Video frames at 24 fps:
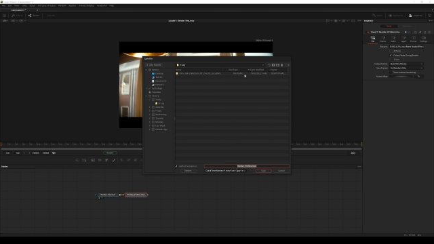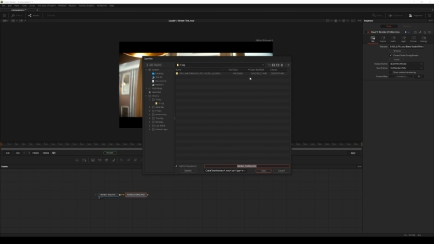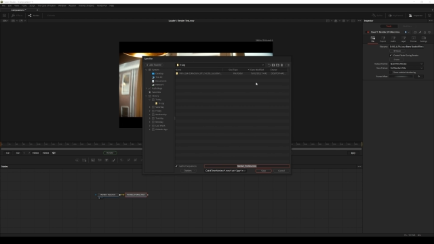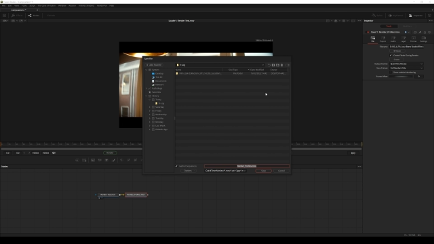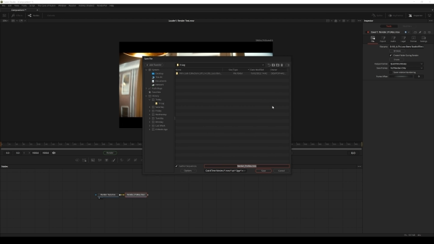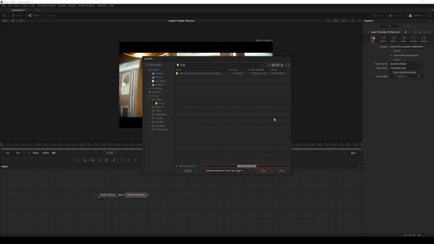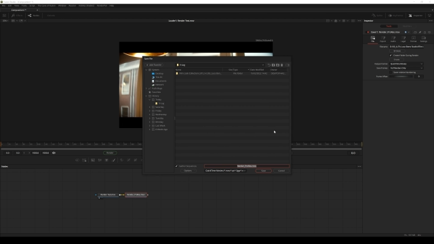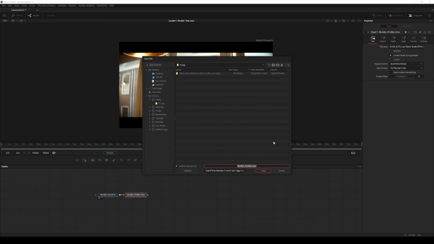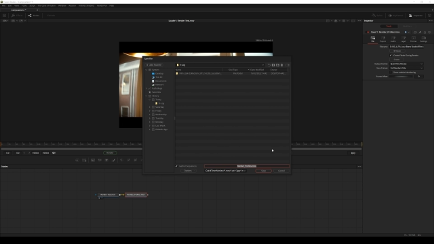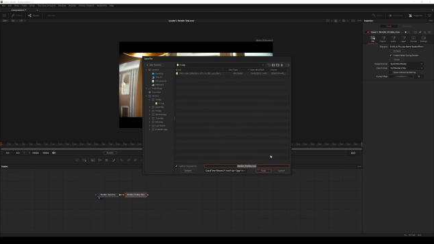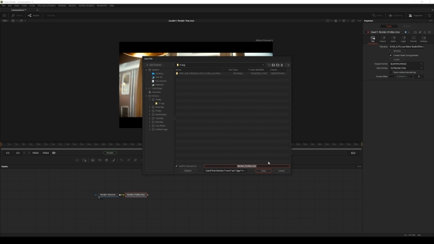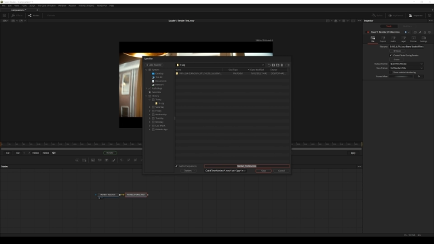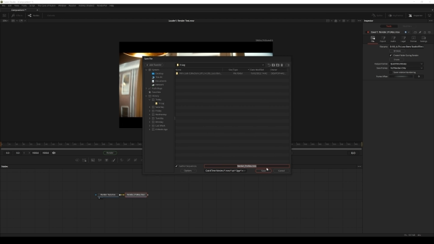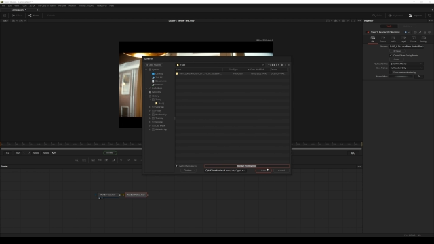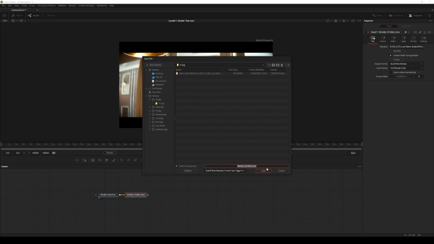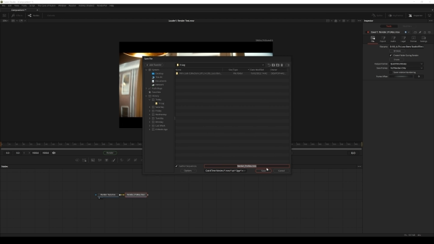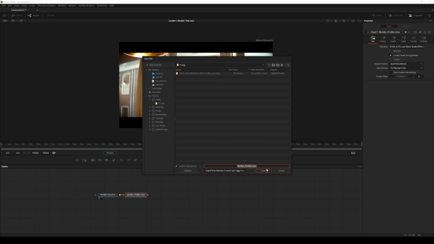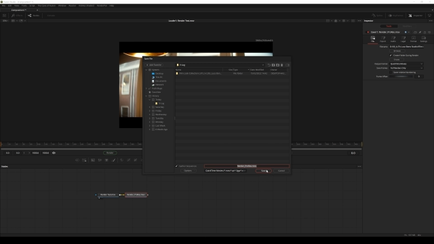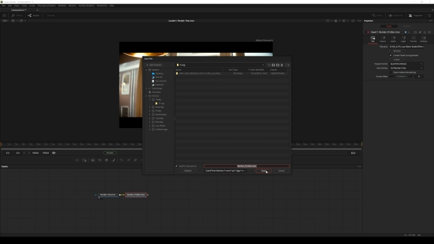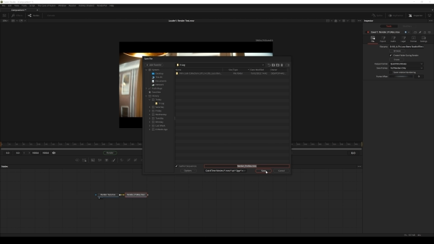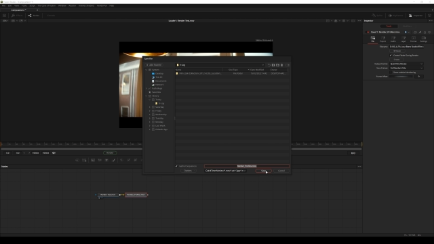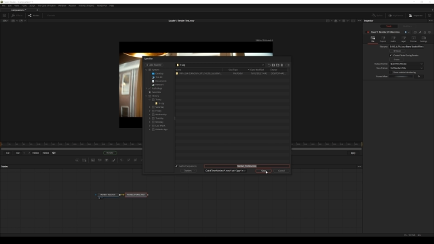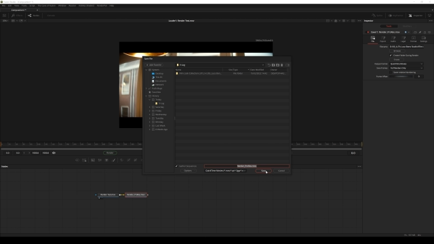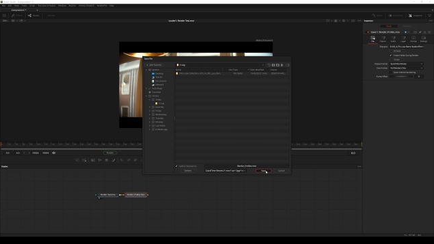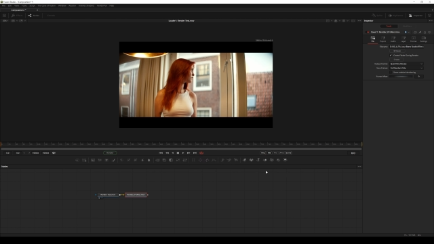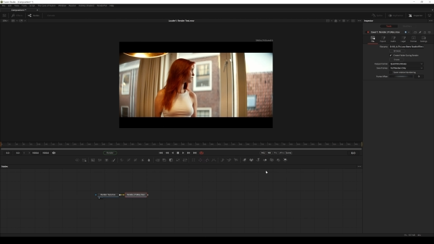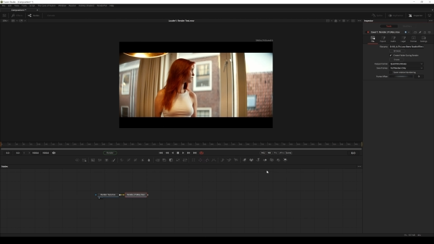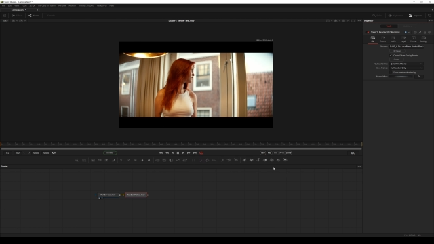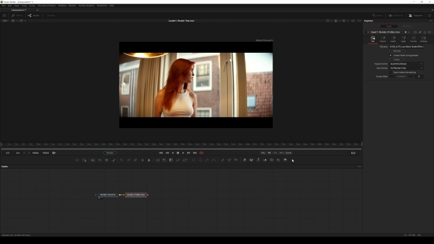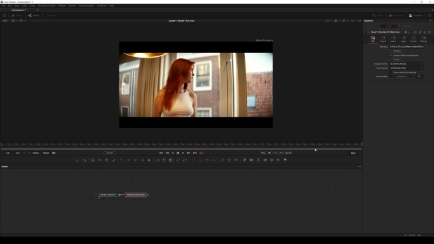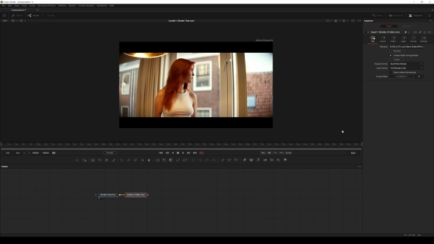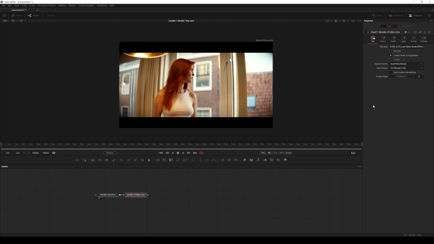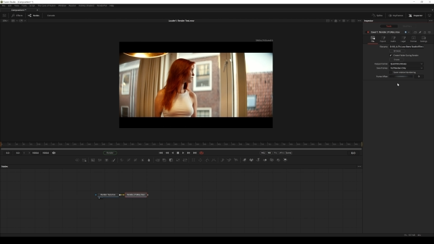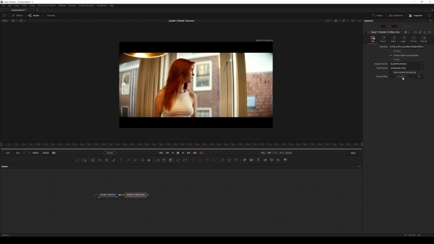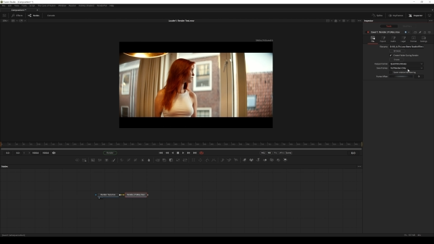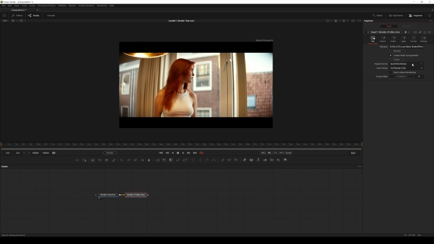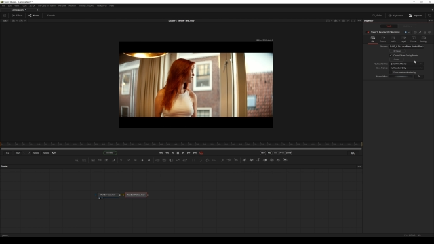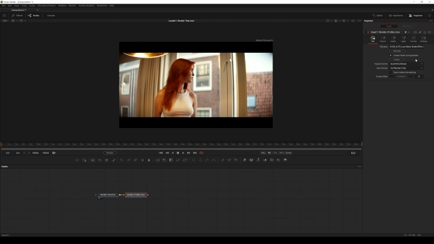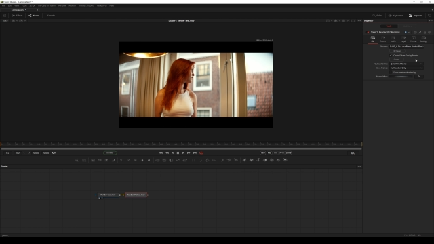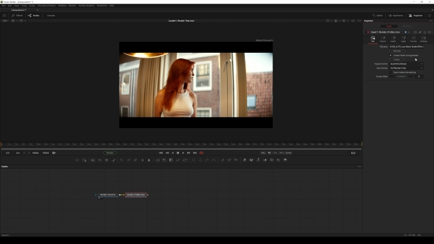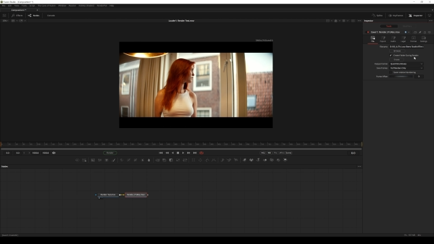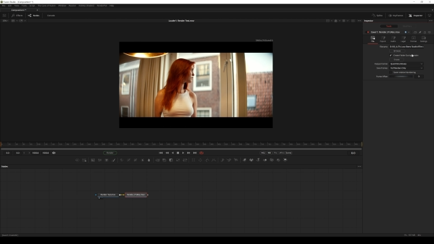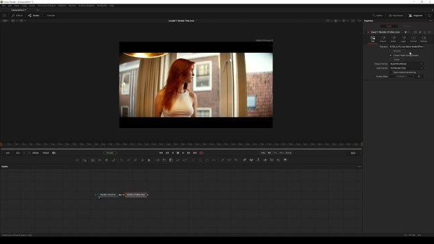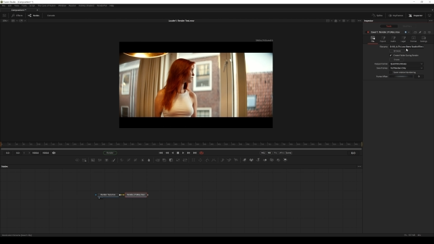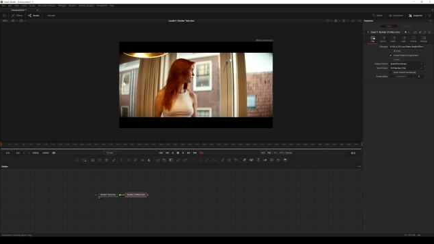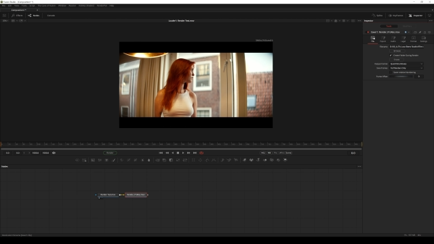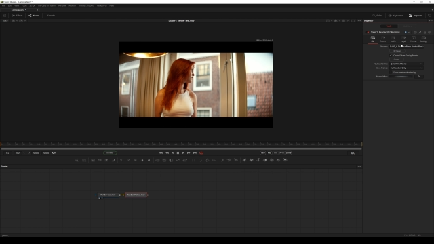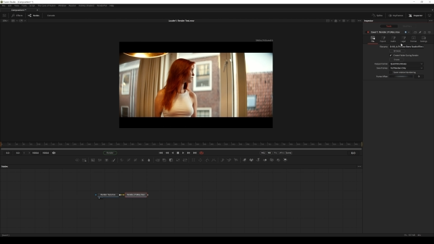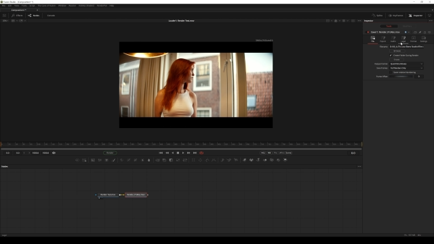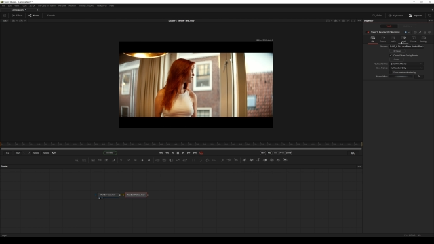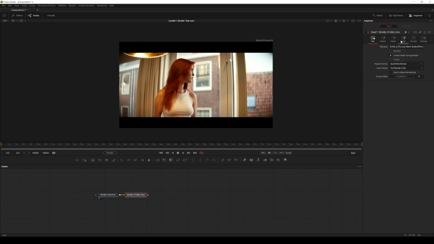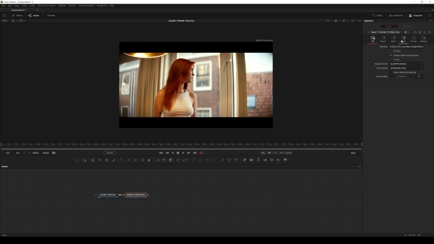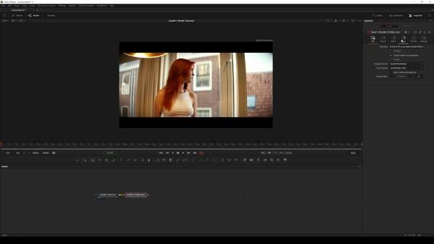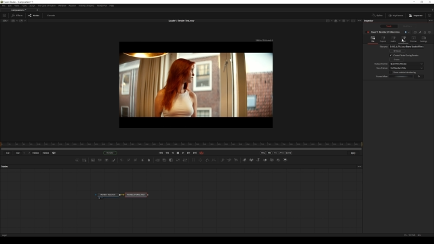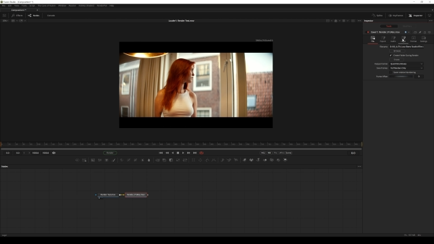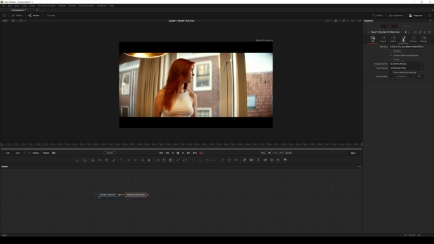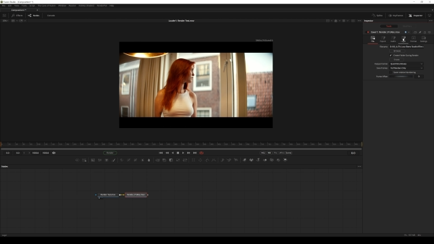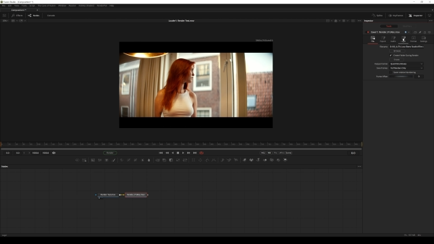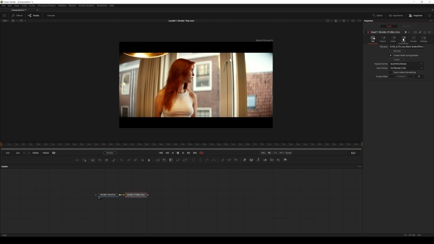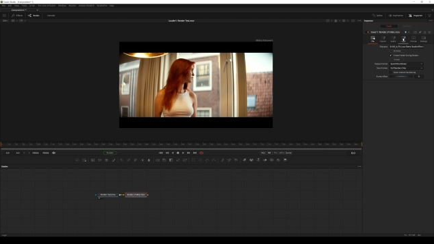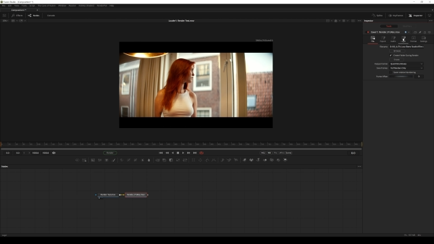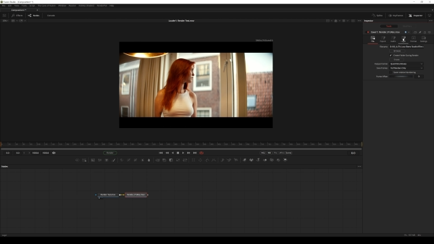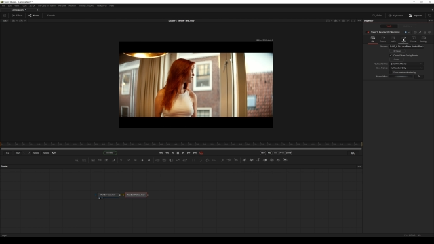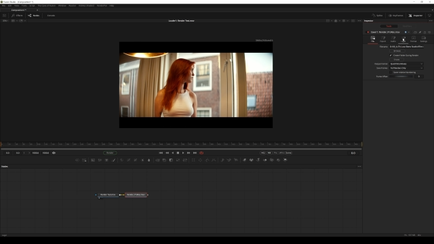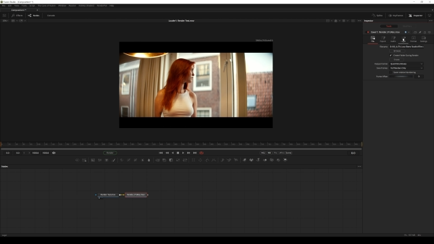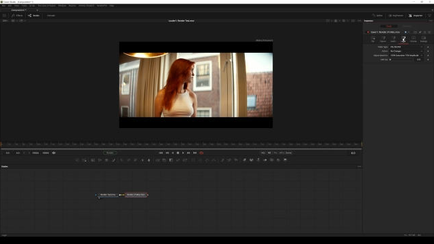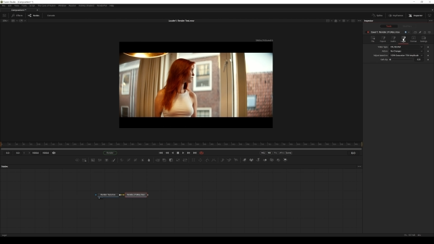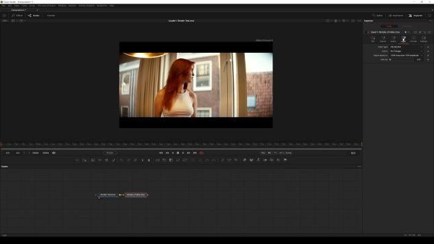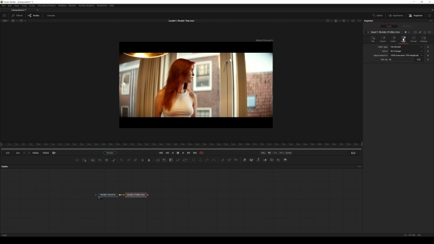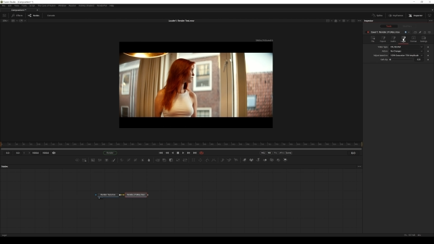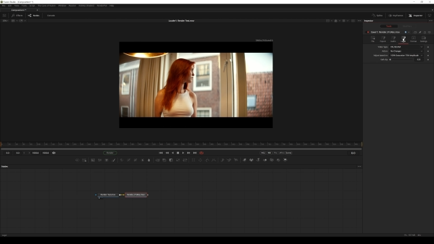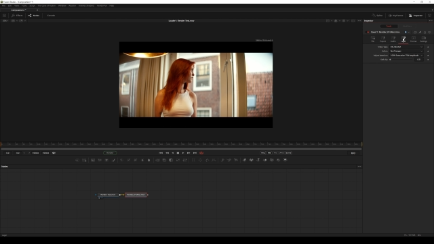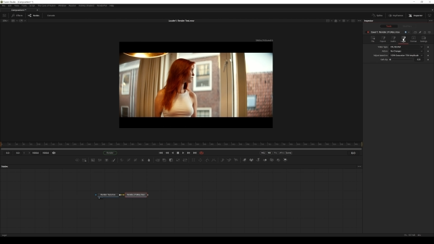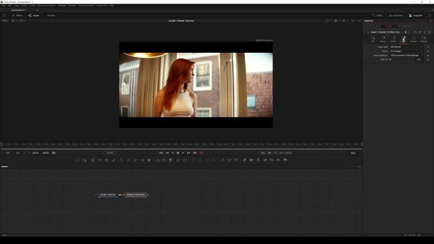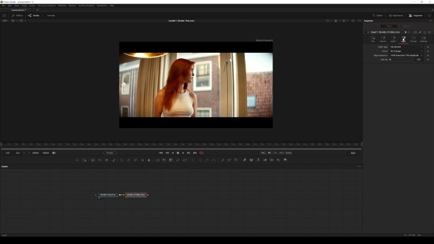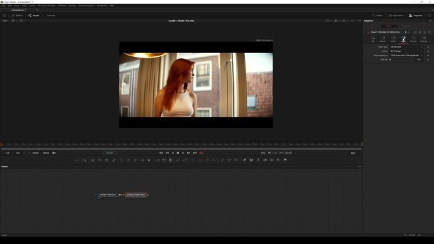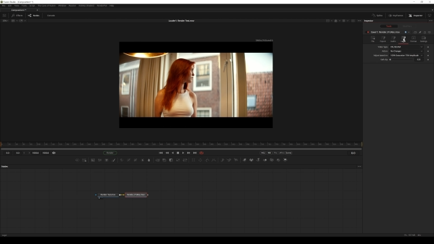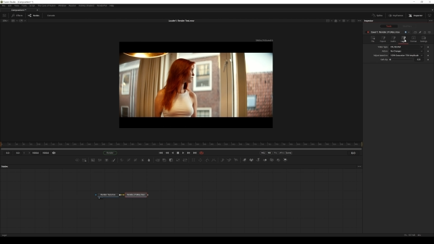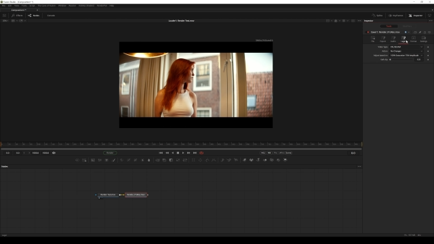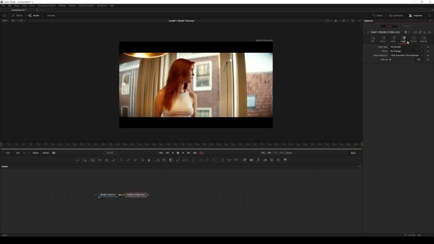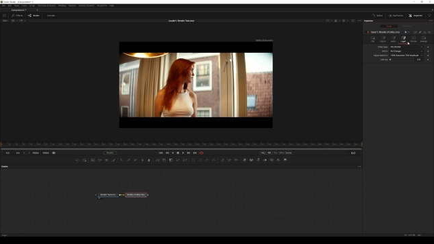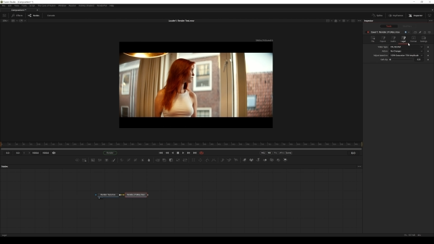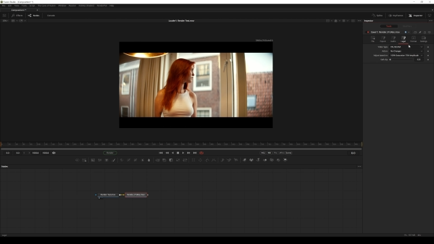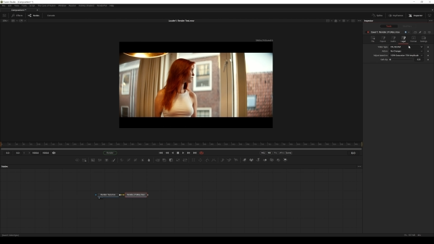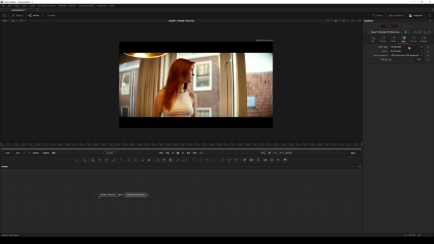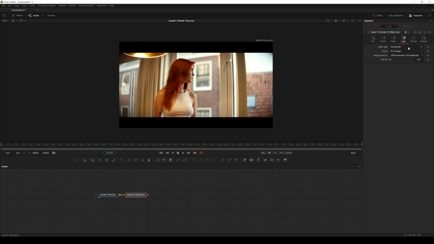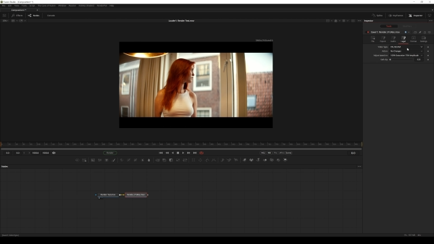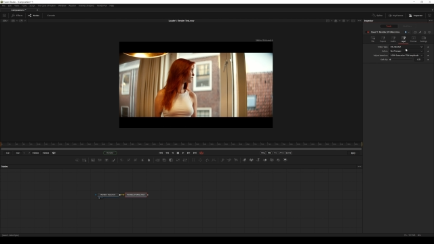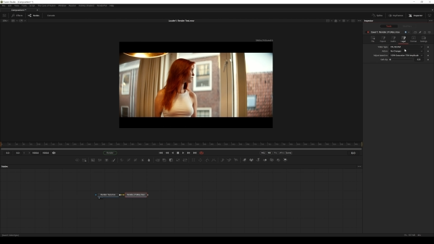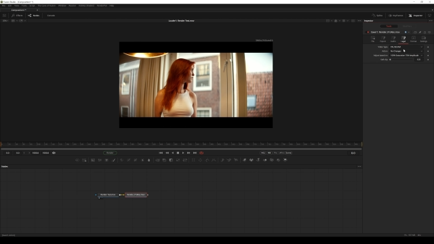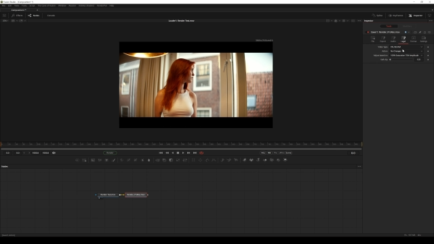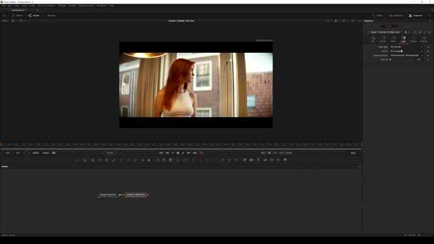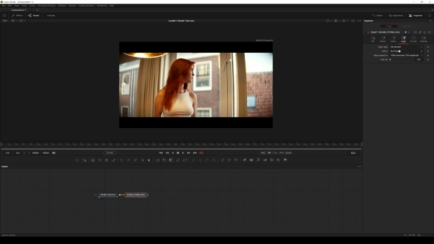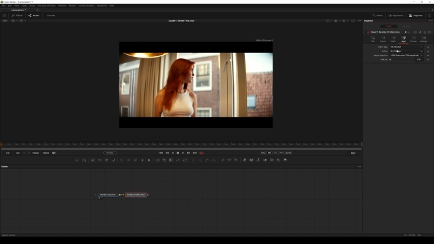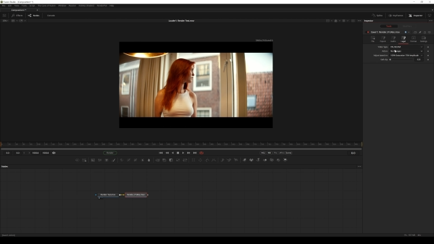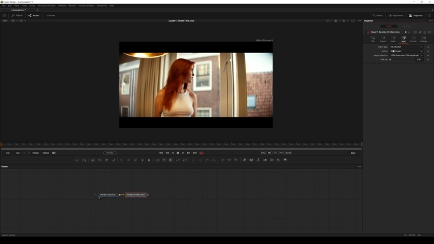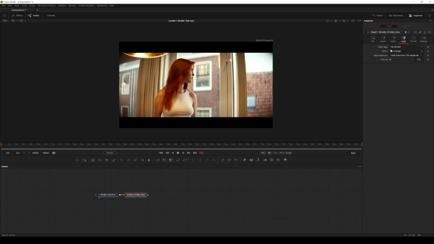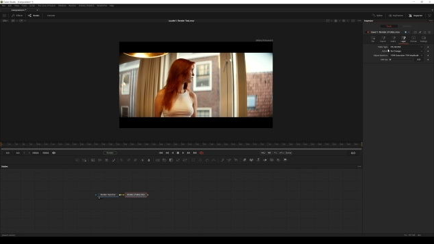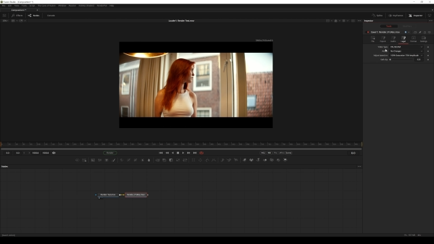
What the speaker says: [unreadable: no face in view]